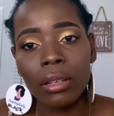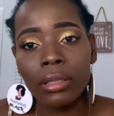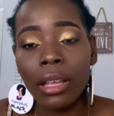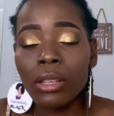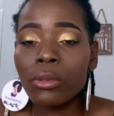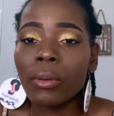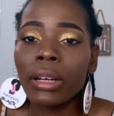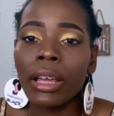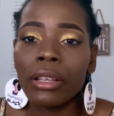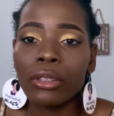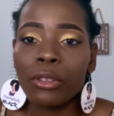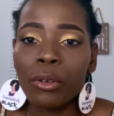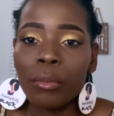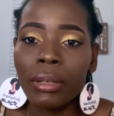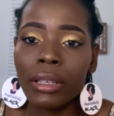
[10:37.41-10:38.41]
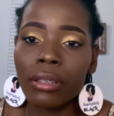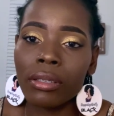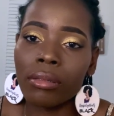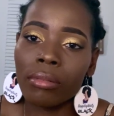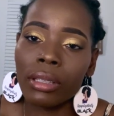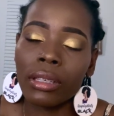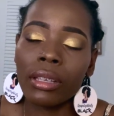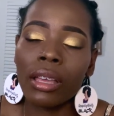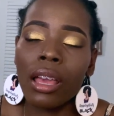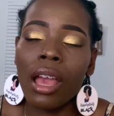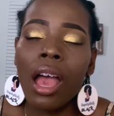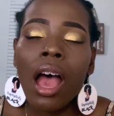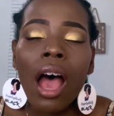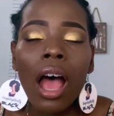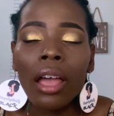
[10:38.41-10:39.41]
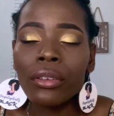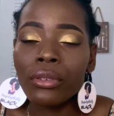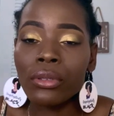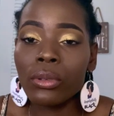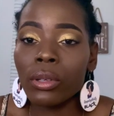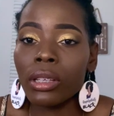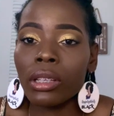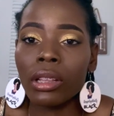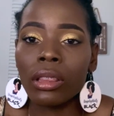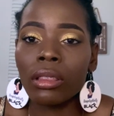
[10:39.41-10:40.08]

That's what I do, because me, I used to eat